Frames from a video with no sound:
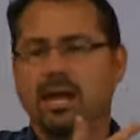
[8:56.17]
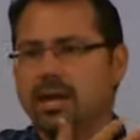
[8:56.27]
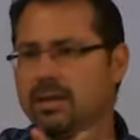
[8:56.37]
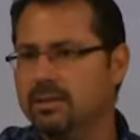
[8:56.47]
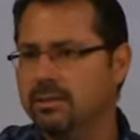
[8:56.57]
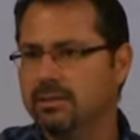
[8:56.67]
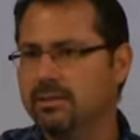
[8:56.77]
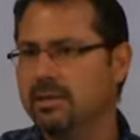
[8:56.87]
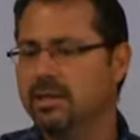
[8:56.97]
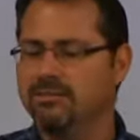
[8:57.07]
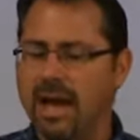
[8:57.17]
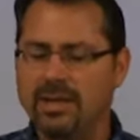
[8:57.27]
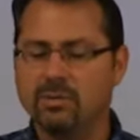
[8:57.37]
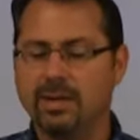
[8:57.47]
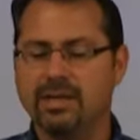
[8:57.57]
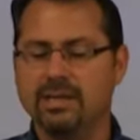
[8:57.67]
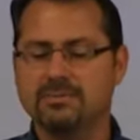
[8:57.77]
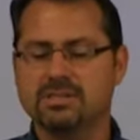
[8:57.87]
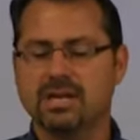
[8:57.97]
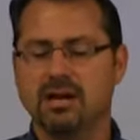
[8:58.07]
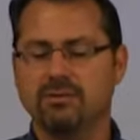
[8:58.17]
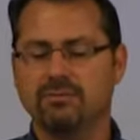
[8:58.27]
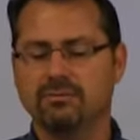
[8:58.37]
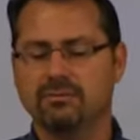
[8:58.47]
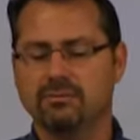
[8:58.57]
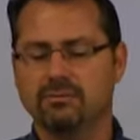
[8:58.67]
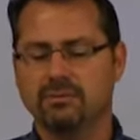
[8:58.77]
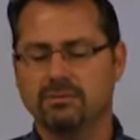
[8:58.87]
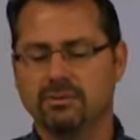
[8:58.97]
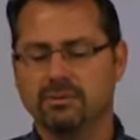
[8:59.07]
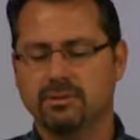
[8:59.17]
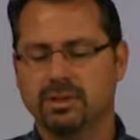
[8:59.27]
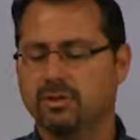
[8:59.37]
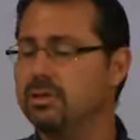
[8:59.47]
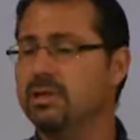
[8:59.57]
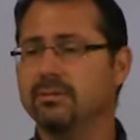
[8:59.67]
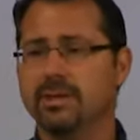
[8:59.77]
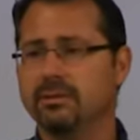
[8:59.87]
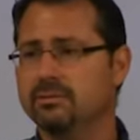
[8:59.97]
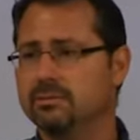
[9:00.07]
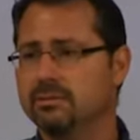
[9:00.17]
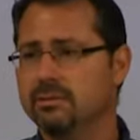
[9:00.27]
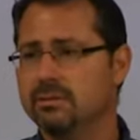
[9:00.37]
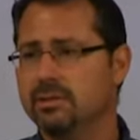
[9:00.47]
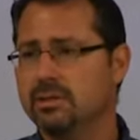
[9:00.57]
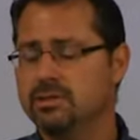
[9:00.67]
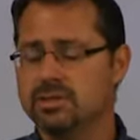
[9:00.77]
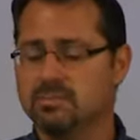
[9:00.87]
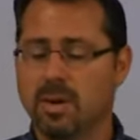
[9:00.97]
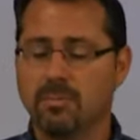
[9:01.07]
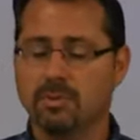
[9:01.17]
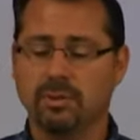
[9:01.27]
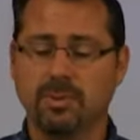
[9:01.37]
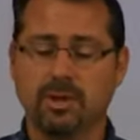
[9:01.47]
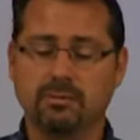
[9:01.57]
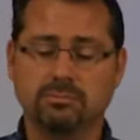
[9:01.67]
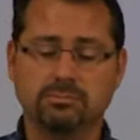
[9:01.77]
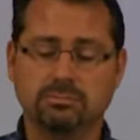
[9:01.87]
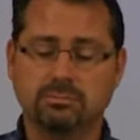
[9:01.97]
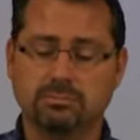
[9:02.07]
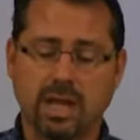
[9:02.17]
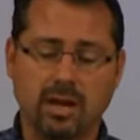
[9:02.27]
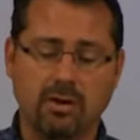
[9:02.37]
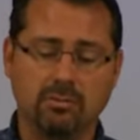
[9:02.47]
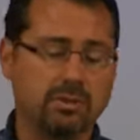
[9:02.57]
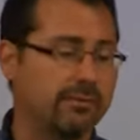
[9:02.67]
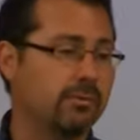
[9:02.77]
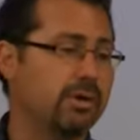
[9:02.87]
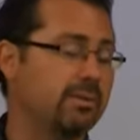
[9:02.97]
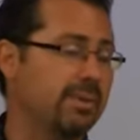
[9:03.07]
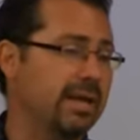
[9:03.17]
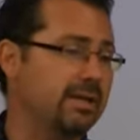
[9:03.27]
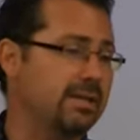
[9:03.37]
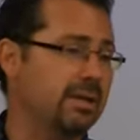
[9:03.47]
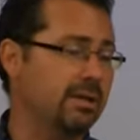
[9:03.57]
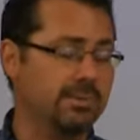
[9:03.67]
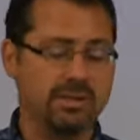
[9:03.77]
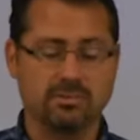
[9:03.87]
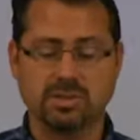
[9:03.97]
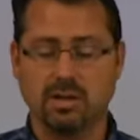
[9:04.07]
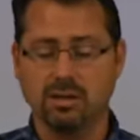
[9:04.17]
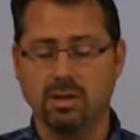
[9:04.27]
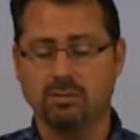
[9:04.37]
and evaluating himself. He couldn't hear me. He just mumbled about how everyone abandoned him and he was all